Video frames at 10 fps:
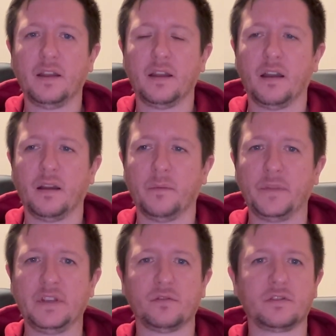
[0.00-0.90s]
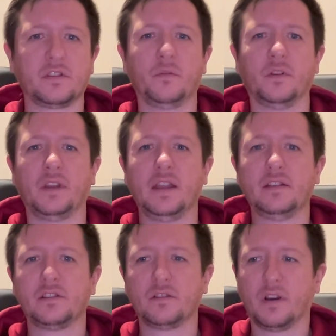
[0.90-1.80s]
He's also on
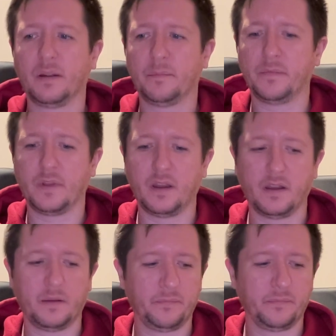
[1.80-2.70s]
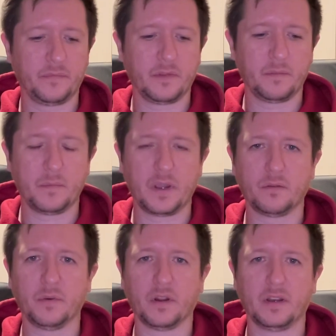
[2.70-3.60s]
Instagram, Michael
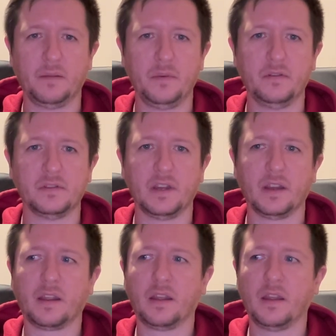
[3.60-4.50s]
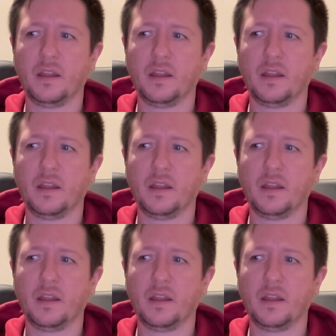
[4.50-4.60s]
Barkley Music.